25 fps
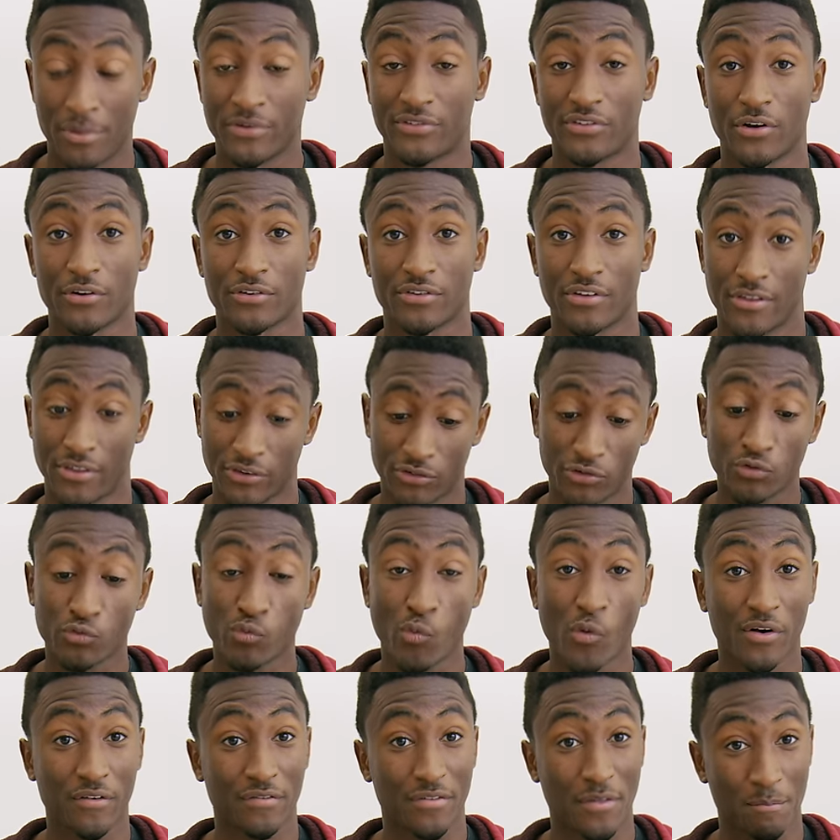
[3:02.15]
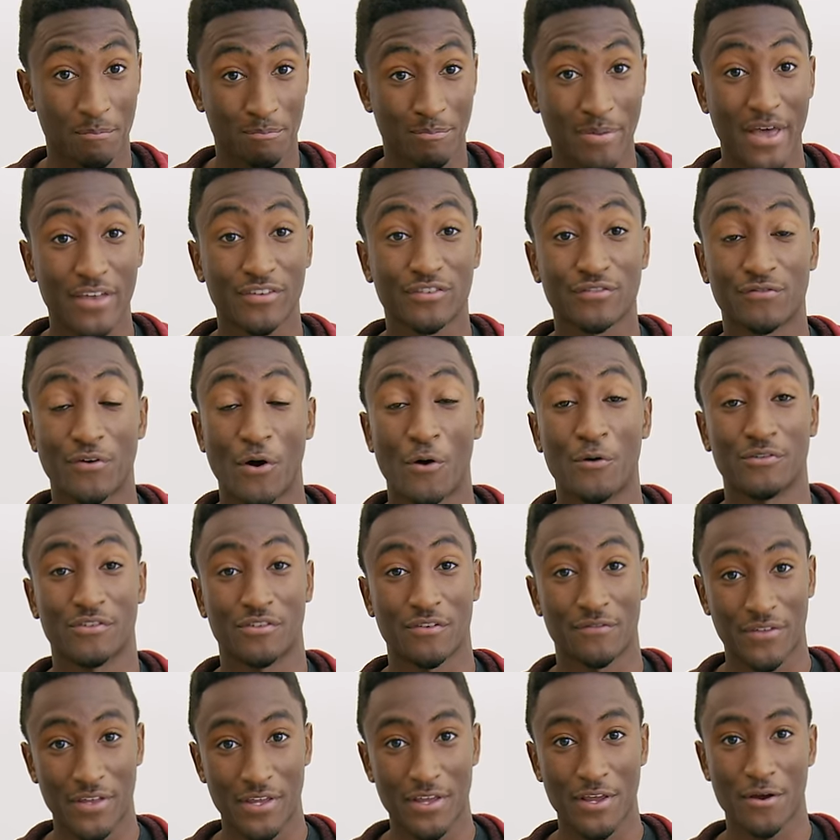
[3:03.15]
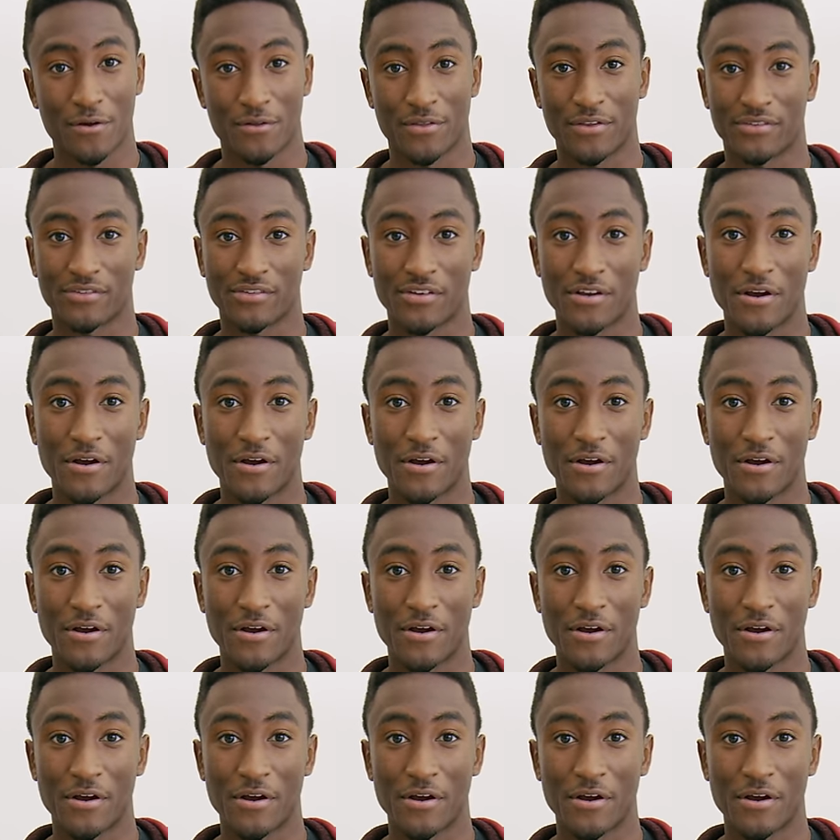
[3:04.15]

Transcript: But seriously, this was one of the best phones of the year this